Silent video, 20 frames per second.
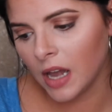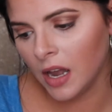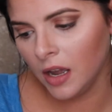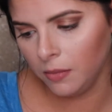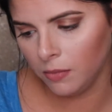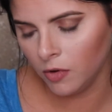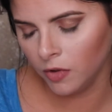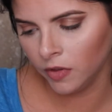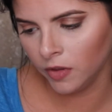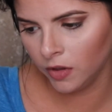
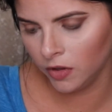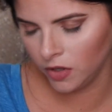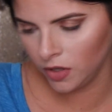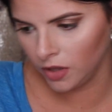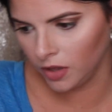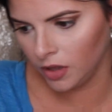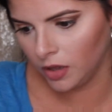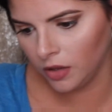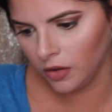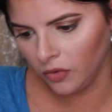I'm on the
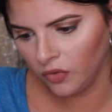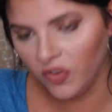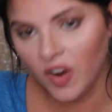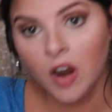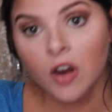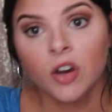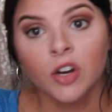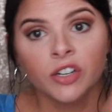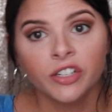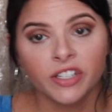
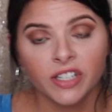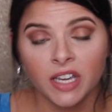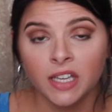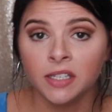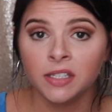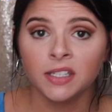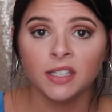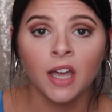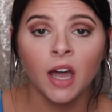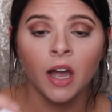fairer
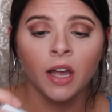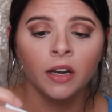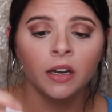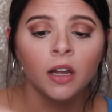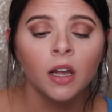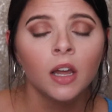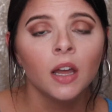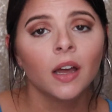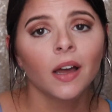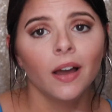skin side,
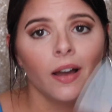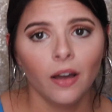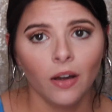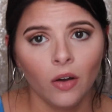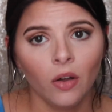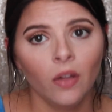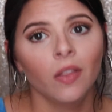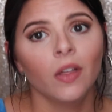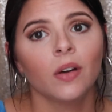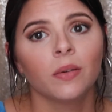
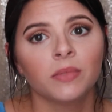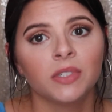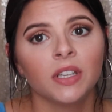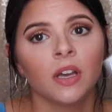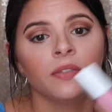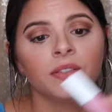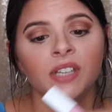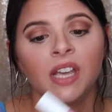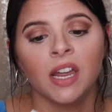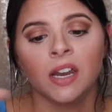although I'm
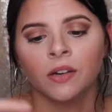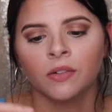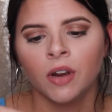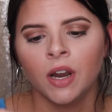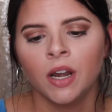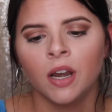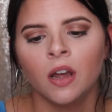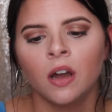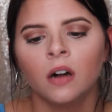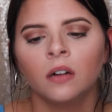self-tanned
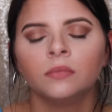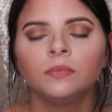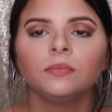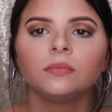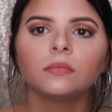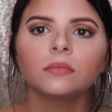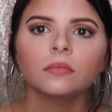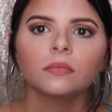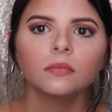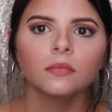right now.
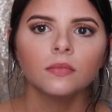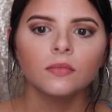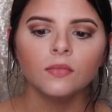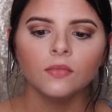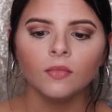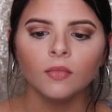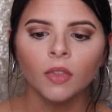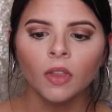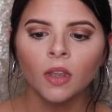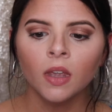
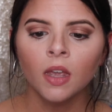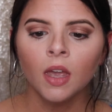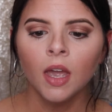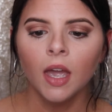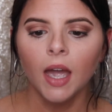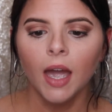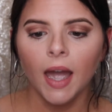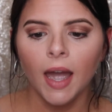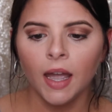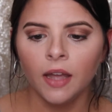
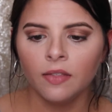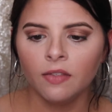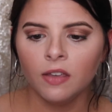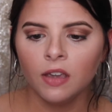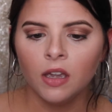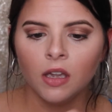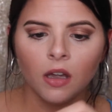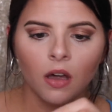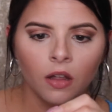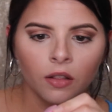And
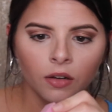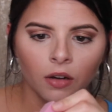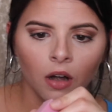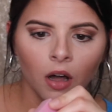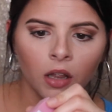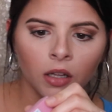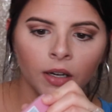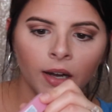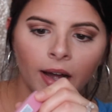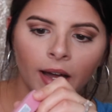the other
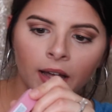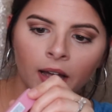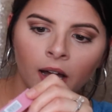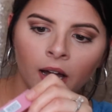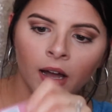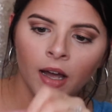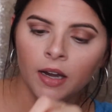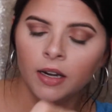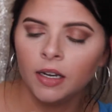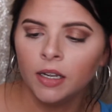color I
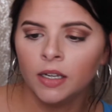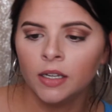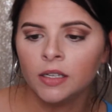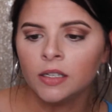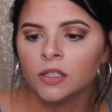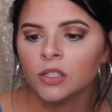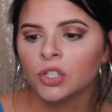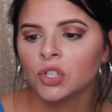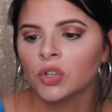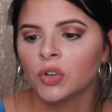got
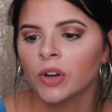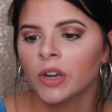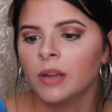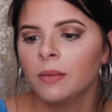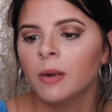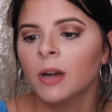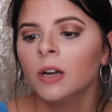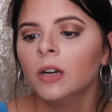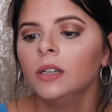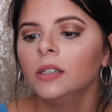is
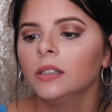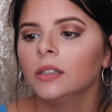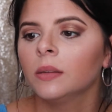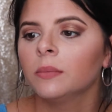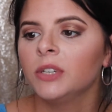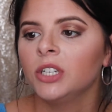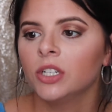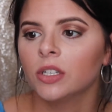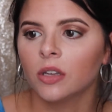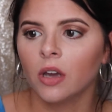Dreamer.
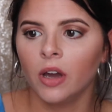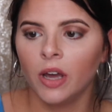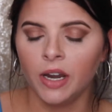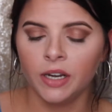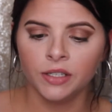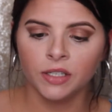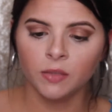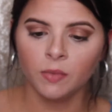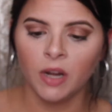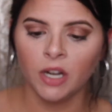Let me just go ahead
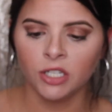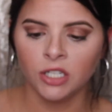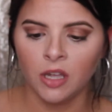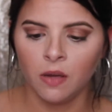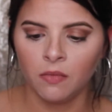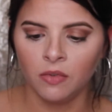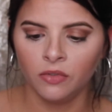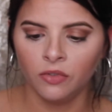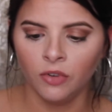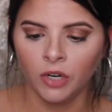and swatch
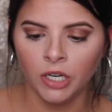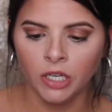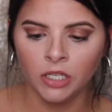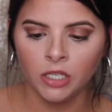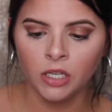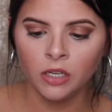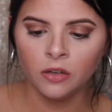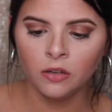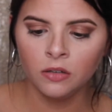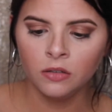that one for you
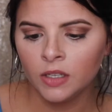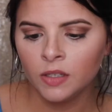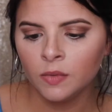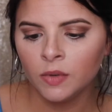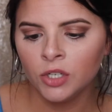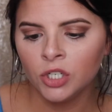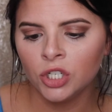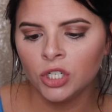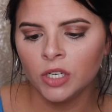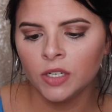too. This
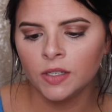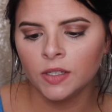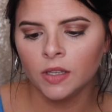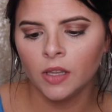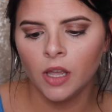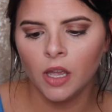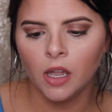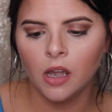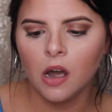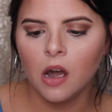one's just
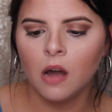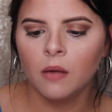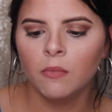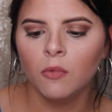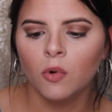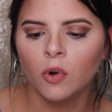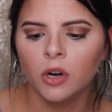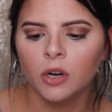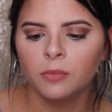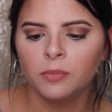like a
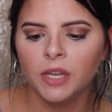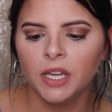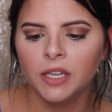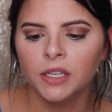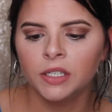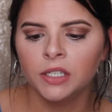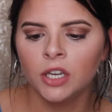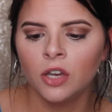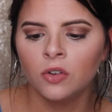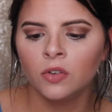more
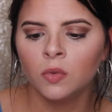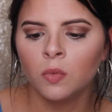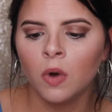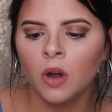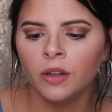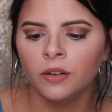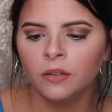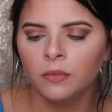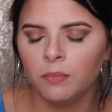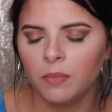pink toned
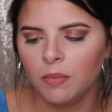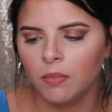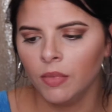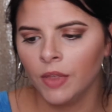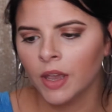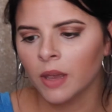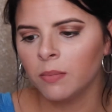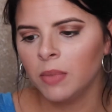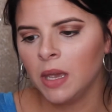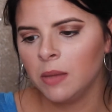one,
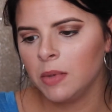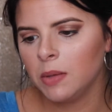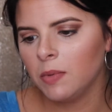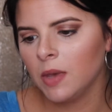like a baby